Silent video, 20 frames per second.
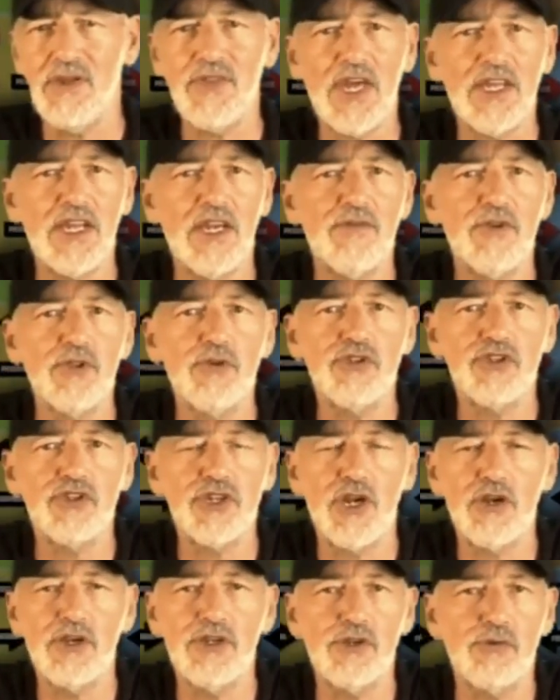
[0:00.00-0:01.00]
That
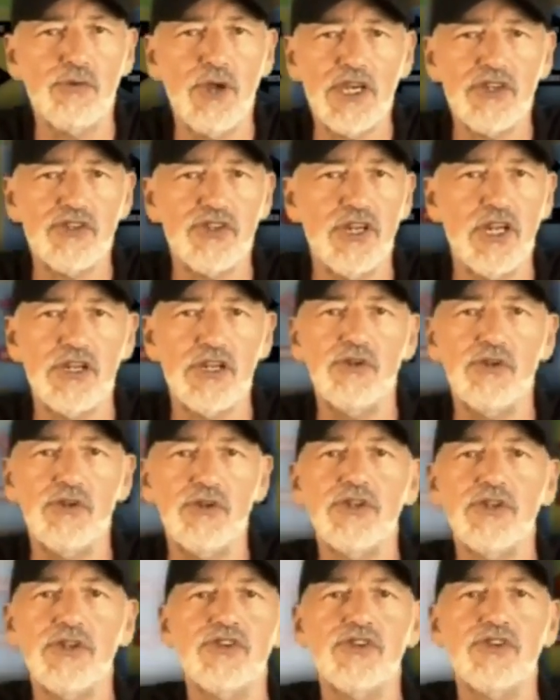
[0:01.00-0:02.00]
evolutionary direction, and you
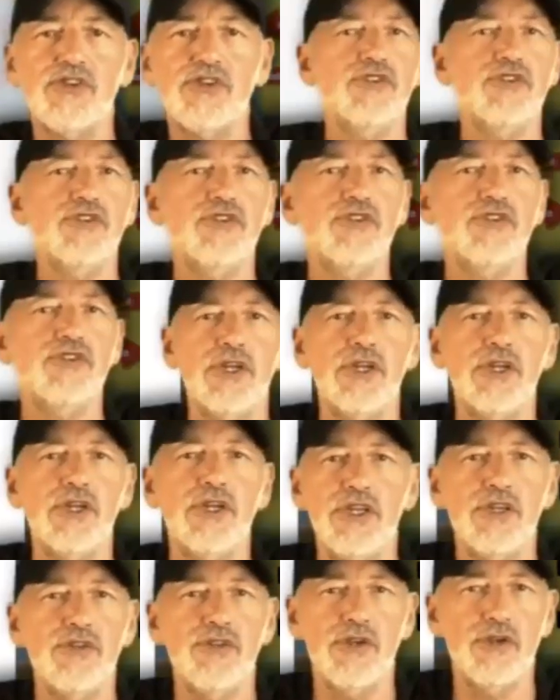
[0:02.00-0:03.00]
can see it so
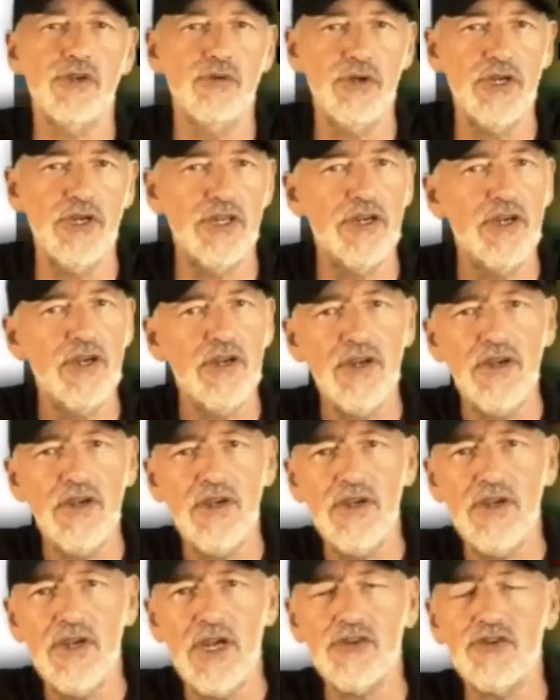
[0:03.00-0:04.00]
clearly in the grid
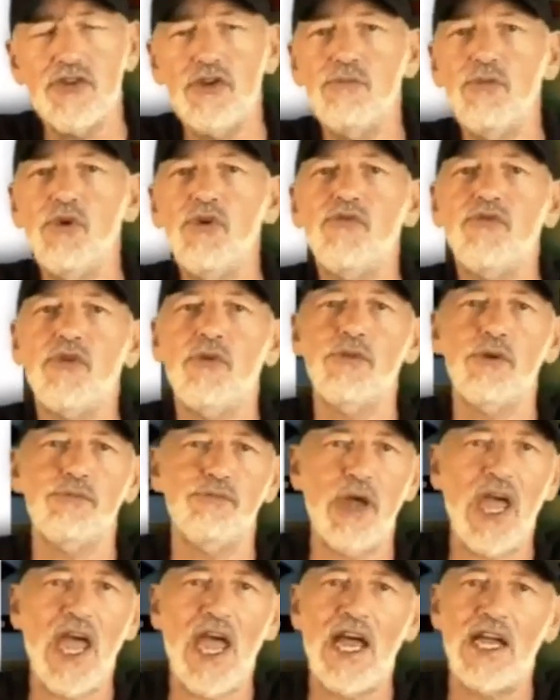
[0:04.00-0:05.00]
as you move from the
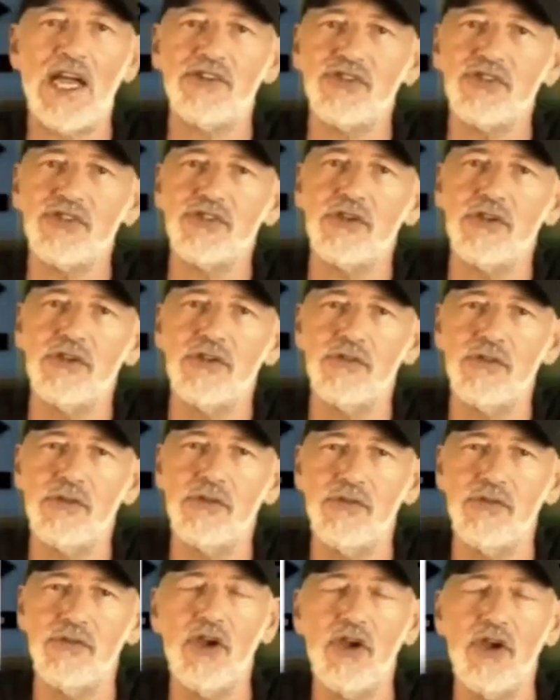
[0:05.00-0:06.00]
past,
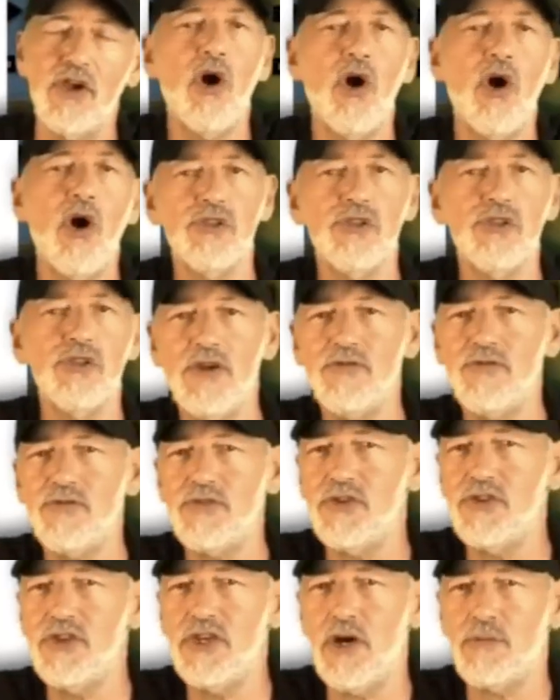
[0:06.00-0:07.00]
the all
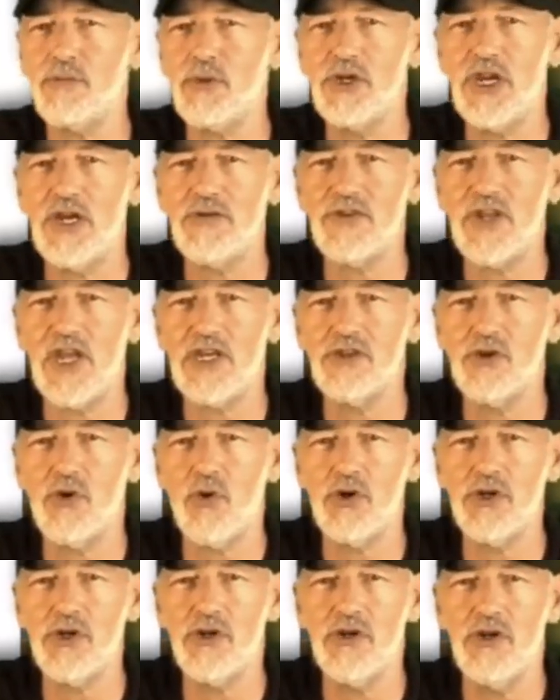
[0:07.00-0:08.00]
left in the upper left-hand
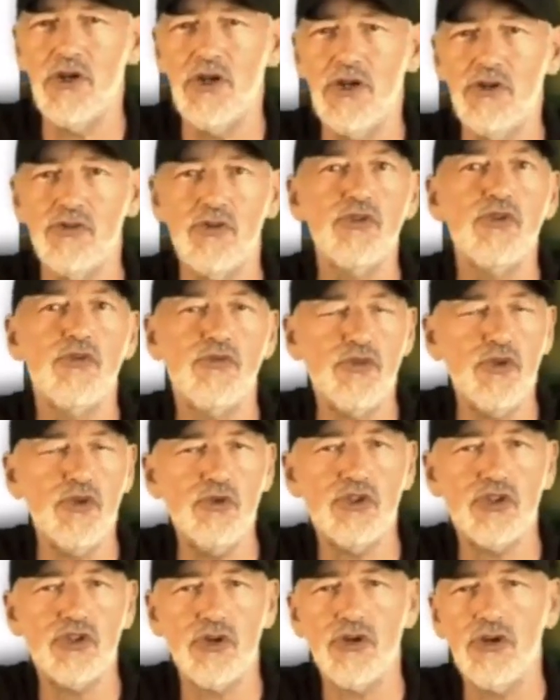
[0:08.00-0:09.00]
corner, to the
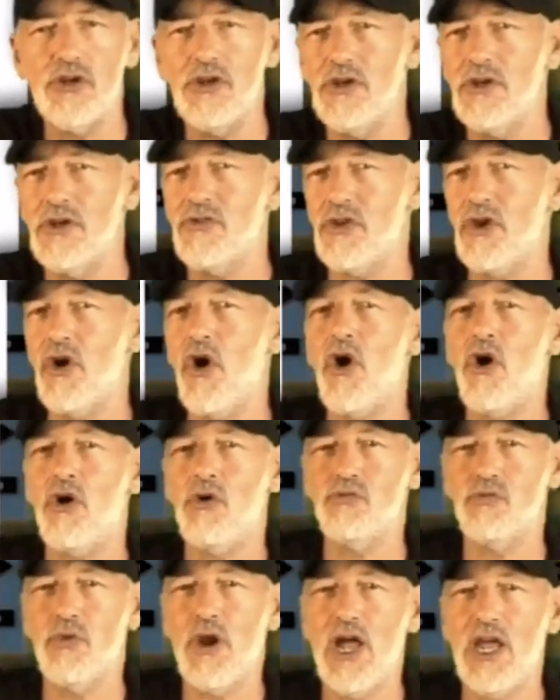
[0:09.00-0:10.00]
future, the
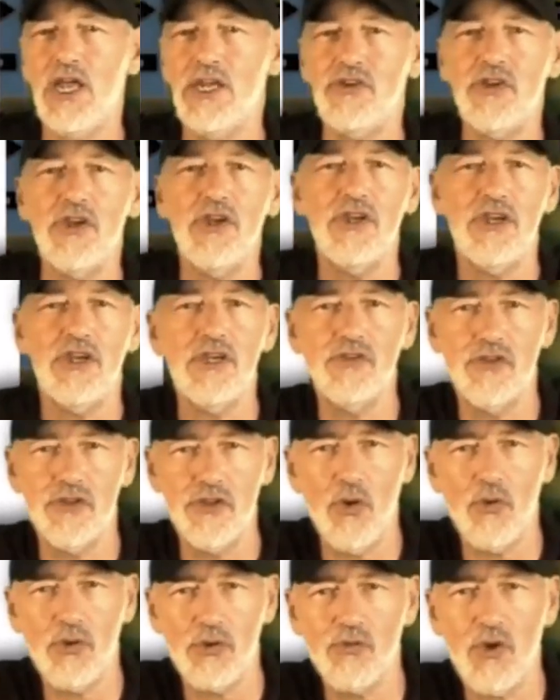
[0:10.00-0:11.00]
all right in the
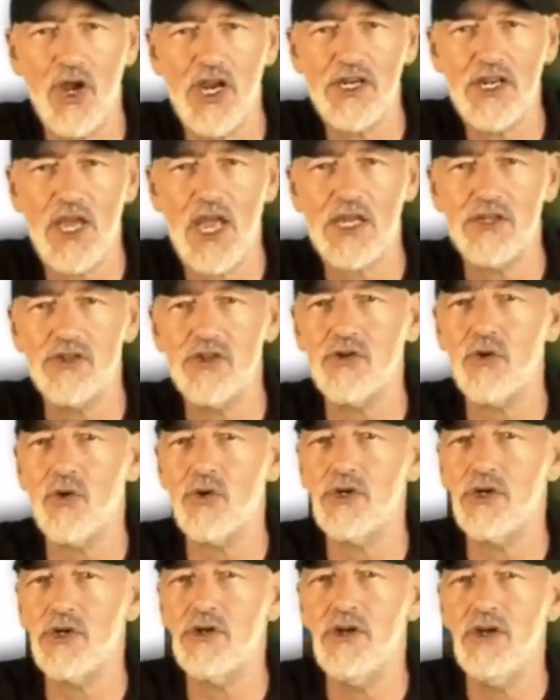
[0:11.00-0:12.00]
lower right-hand
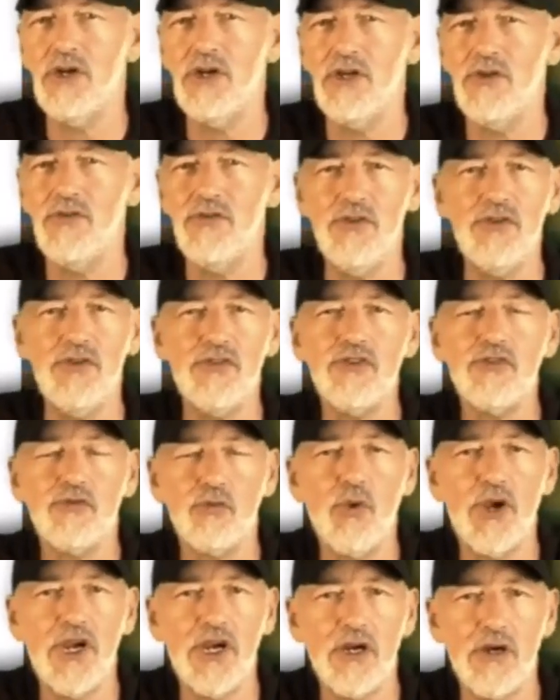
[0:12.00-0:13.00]
corner. This is
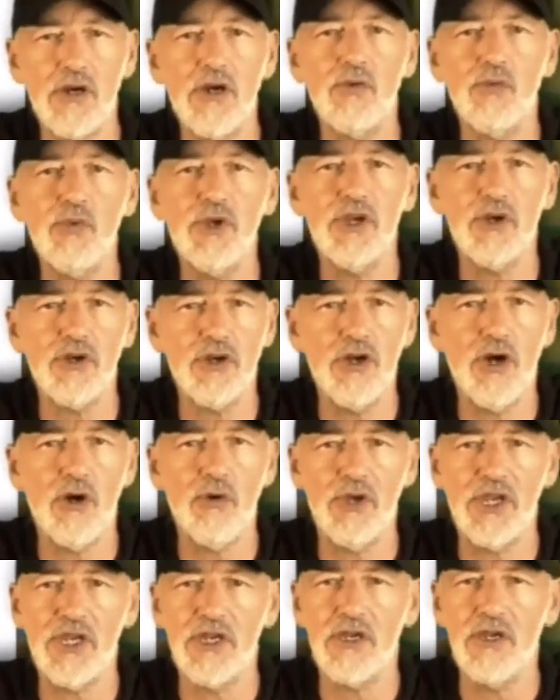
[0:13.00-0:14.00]
where we are
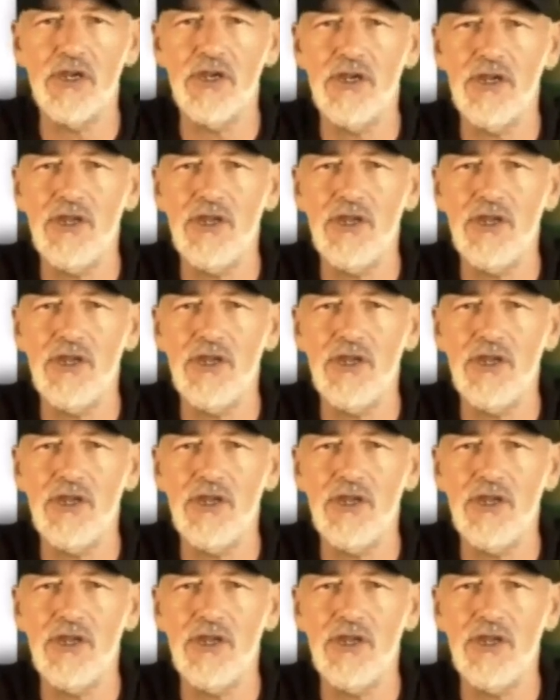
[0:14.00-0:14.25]
going.